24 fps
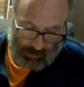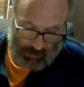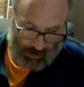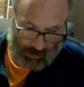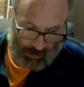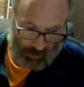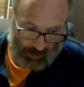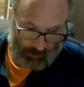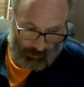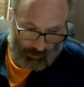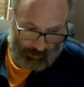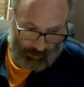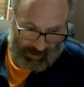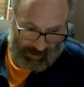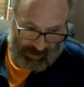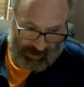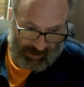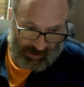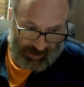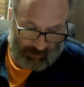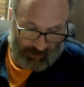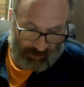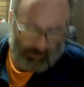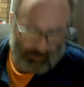I will be
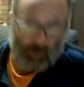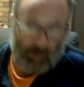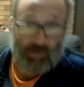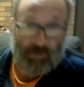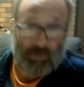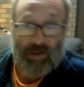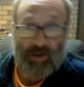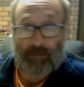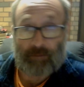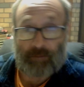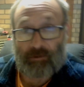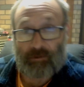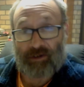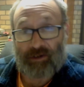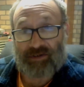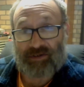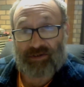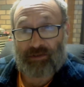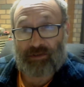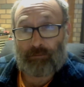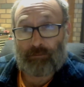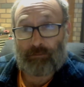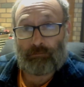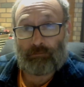getting a birthday
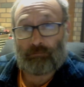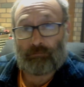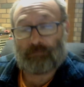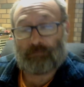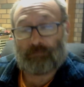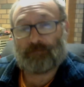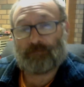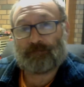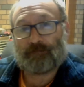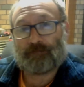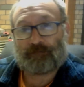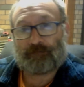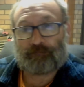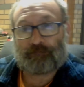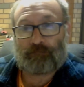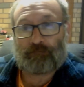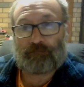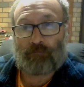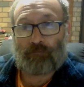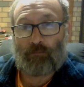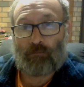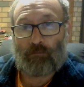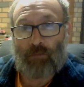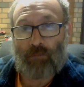present
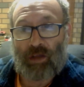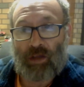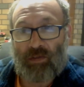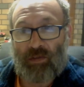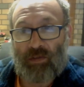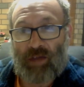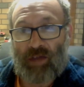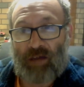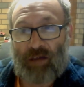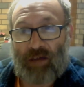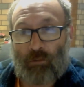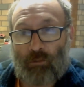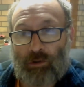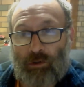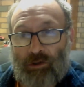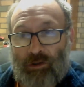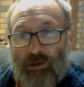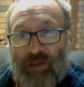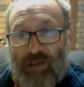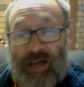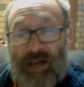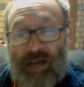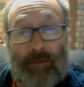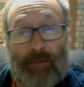that will
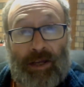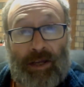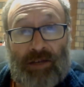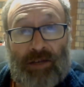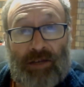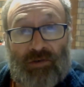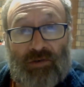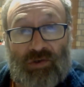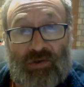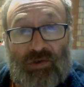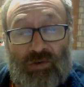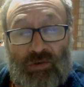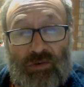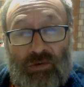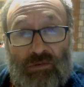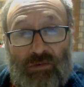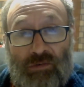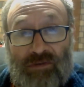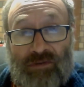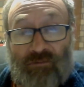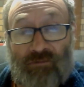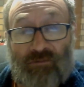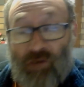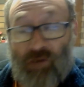allow me to
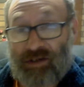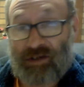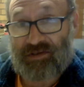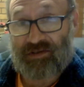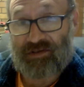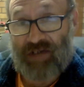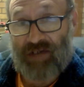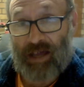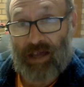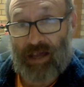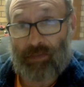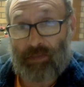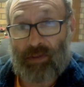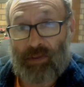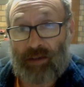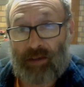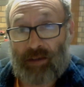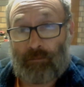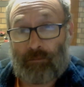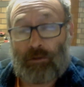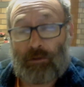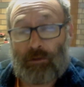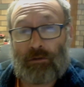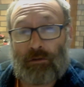restart
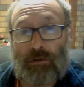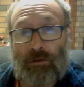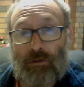them.